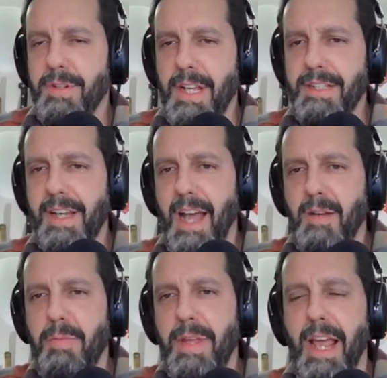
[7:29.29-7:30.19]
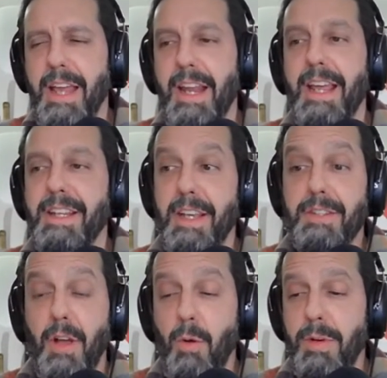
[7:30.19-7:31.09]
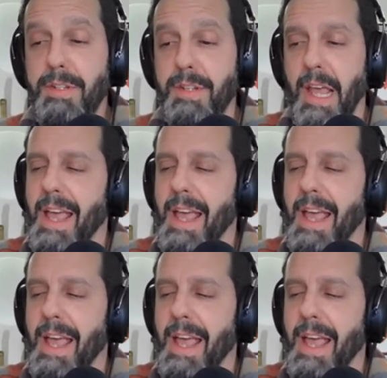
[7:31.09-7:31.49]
That's got to be it, it, It's always,